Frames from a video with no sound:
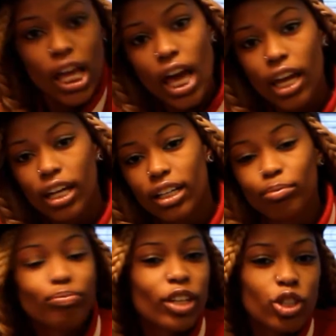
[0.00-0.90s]
And
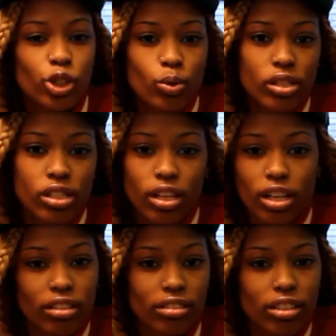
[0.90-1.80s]
Juice is
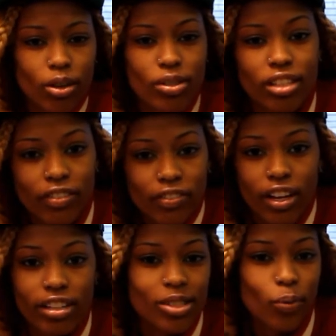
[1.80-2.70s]
a, you know, it's a
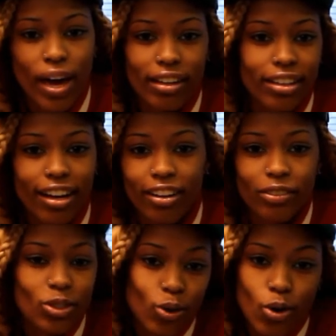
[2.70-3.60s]
fun, swaggy kind of
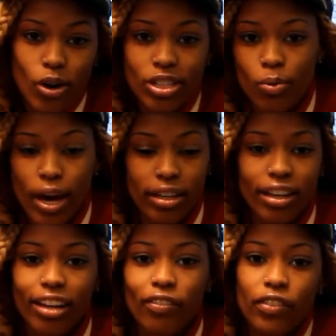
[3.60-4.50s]
song, swaggy
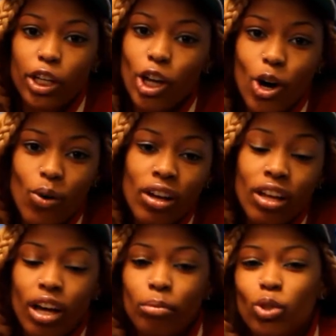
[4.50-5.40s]
kind of video.
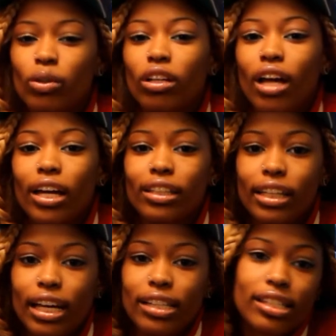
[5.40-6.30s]
I'm doing a lot of
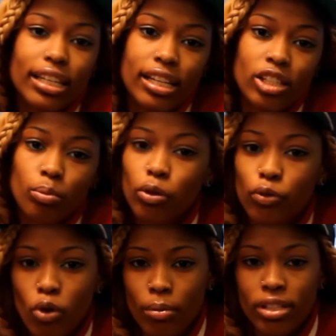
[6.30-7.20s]
dance scenes and
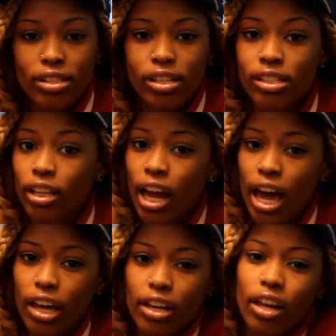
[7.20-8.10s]
performance scenes in
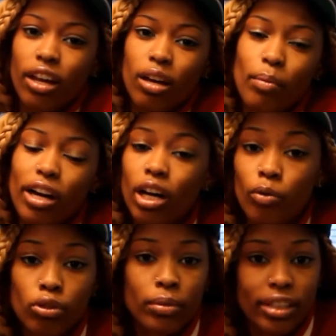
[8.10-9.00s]
that, and I
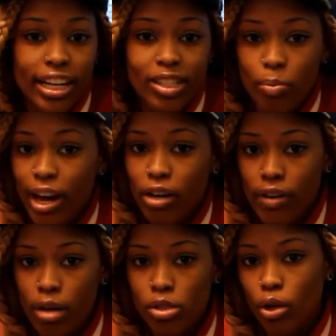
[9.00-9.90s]
come from a dance
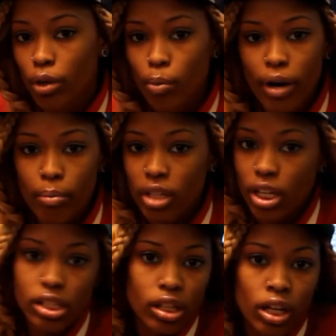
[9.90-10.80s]
background, so hip hop
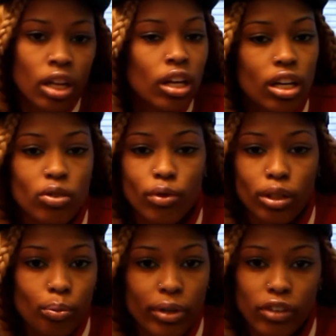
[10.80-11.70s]
dancing is
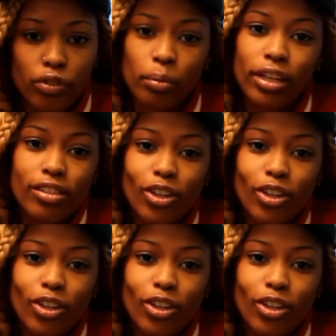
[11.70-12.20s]
really big for me.